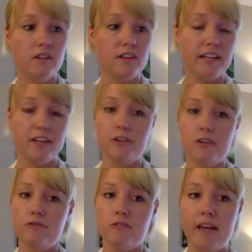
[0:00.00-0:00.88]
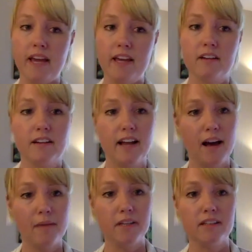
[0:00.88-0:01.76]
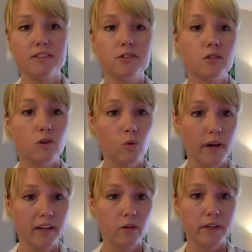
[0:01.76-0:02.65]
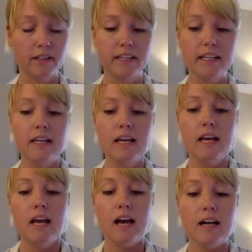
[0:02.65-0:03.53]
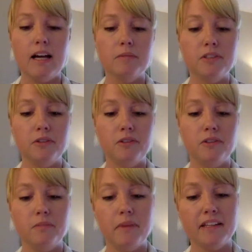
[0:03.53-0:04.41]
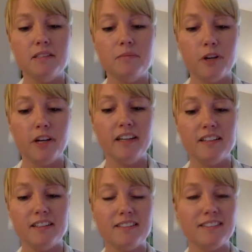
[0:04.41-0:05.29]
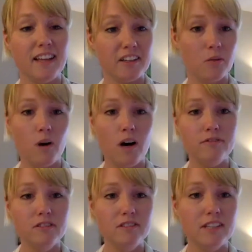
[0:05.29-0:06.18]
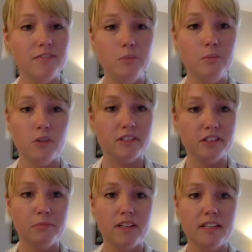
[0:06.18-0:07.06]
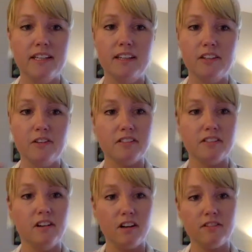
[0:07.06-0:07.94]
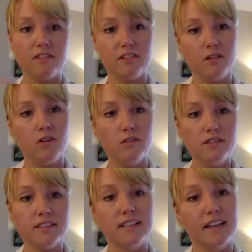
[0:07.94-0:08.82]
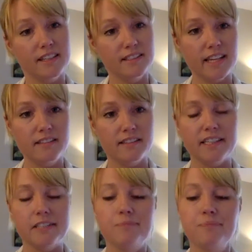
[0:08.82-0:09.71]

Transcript: I could go from anger to happiness quite quickly. So the man's brain is like a waffle. If you pour syrup on it, it goes into all the little holes and it kind of stays there.